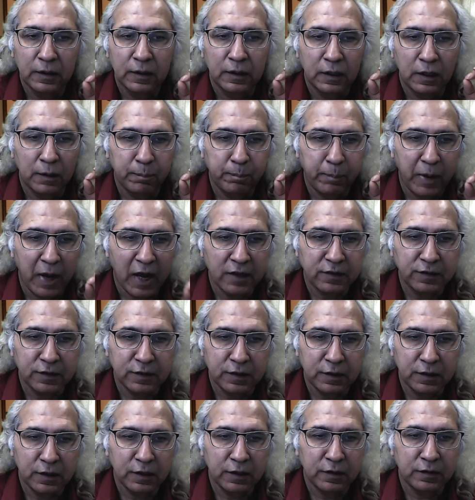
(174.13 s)

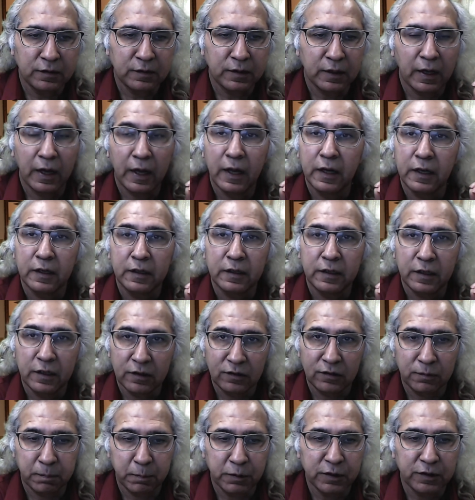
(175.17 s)
capacities, and
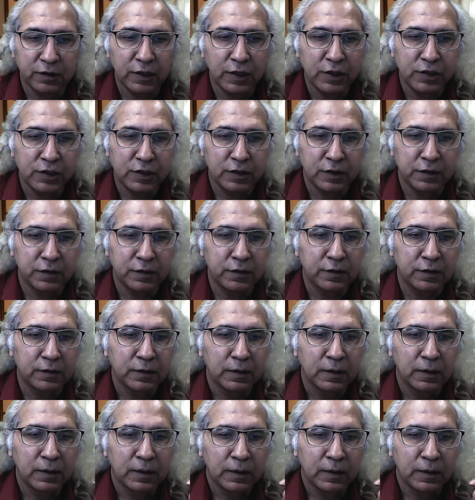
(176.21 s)
dispositions